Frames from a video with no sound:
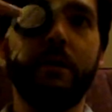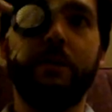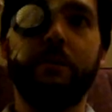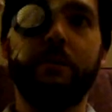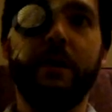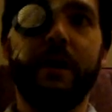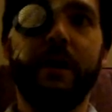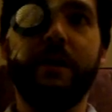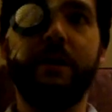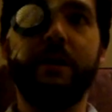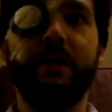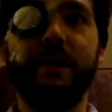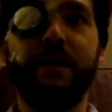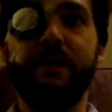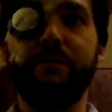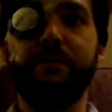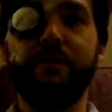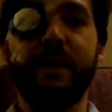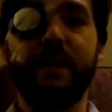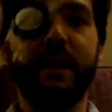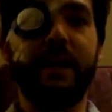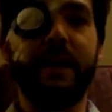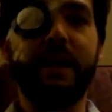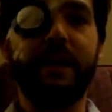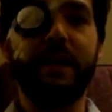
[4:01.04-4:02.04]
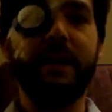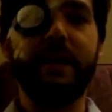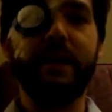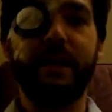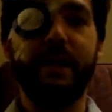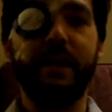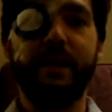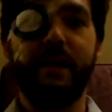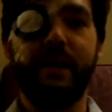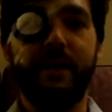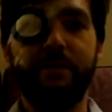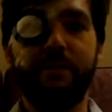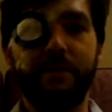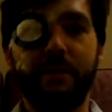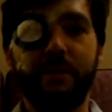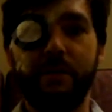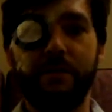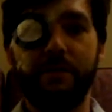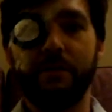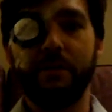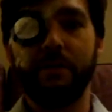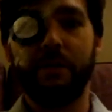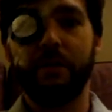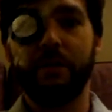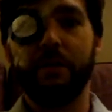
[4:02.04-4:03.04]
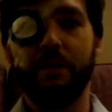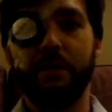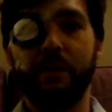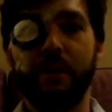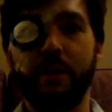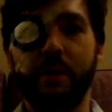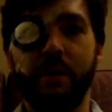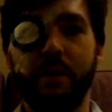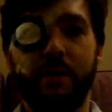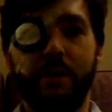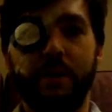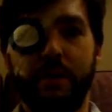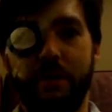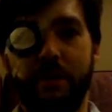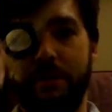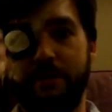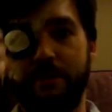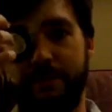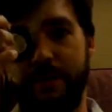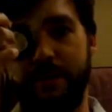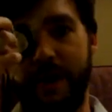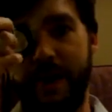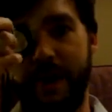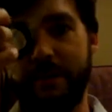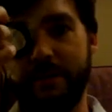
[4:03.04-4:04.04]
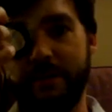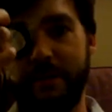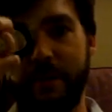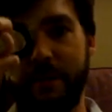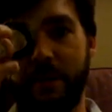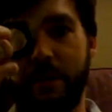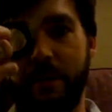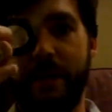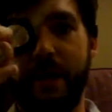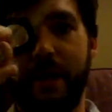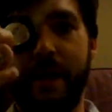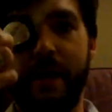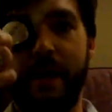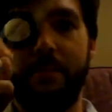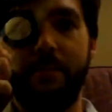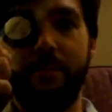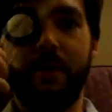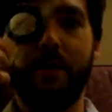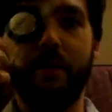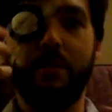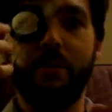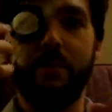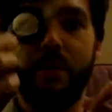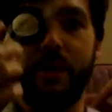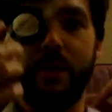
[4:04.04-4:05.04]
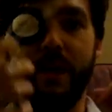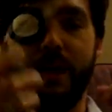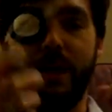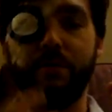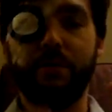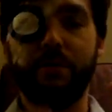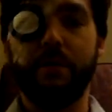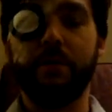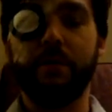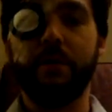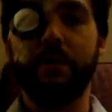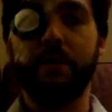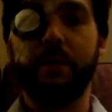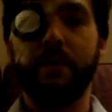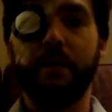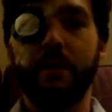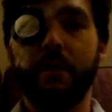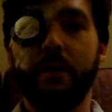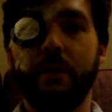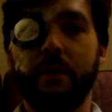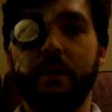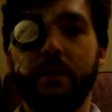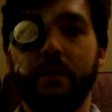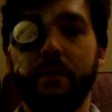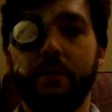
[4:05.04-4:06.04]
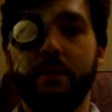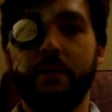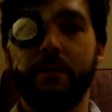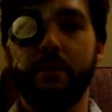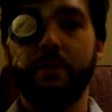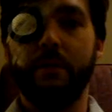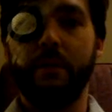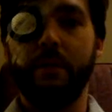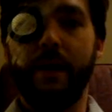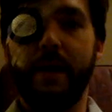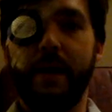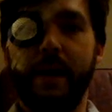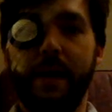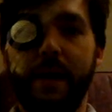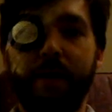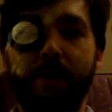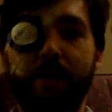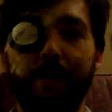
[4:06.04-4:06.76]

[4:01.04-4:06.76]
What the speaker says: but I could never get any kind of definition on the device coming at me or whatever. I'd